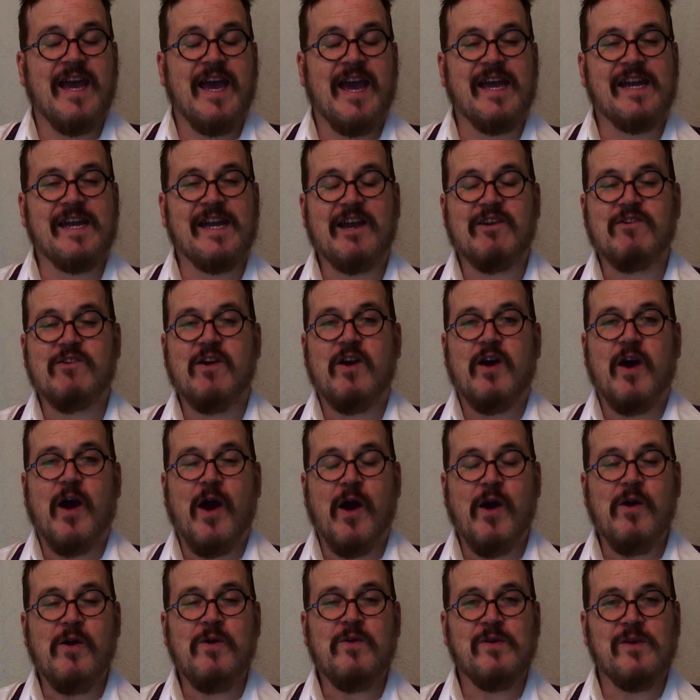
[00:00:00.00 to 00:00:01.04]
and our
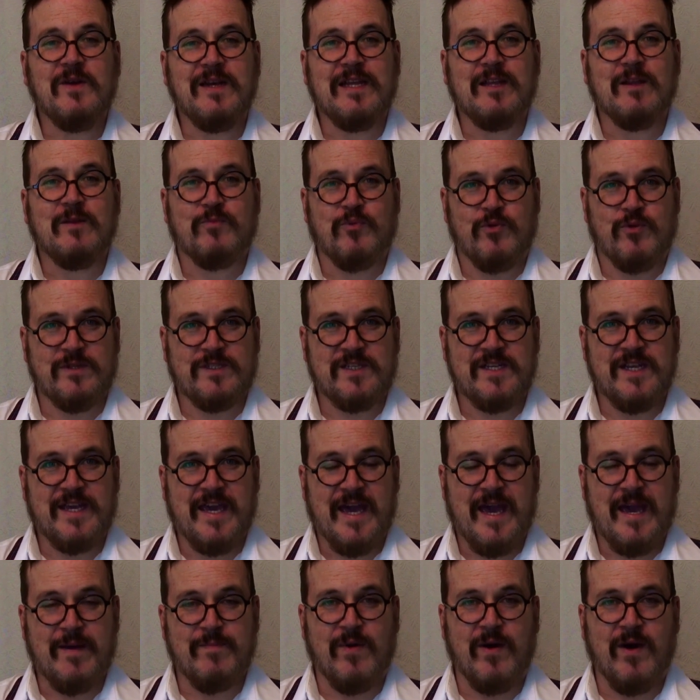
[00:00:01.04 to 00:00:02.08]
own little prison
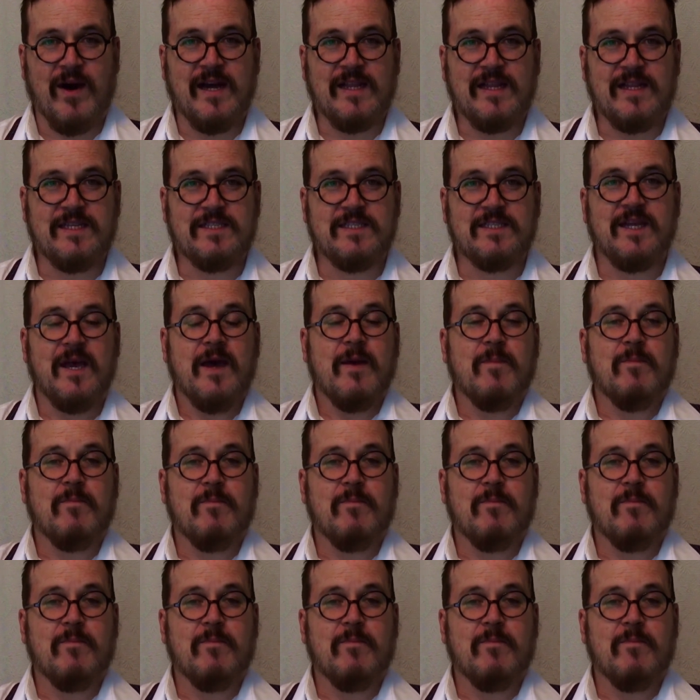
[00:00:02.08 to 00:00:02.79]
camp islands,